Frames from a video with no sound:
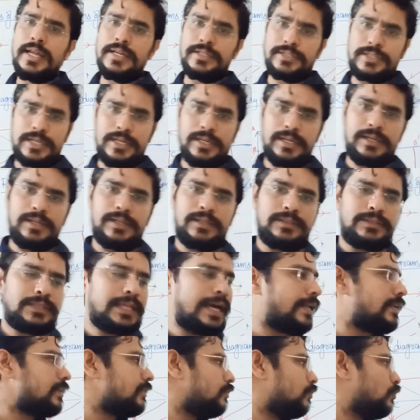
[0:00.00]
Till
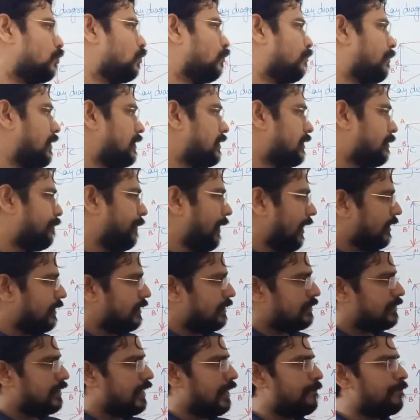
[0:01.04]
then you must
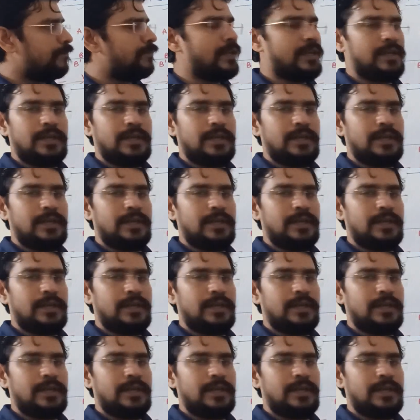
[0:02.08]
practice them.